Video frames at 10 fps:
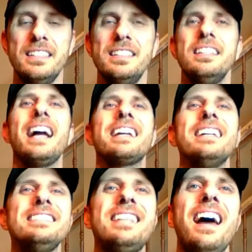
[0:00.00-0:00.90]
I
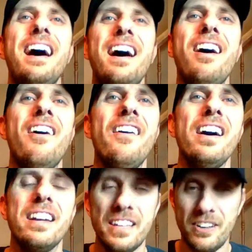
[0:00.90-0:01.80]
can
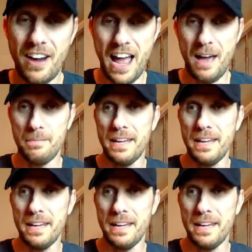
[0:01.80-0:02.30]
tell you're happy.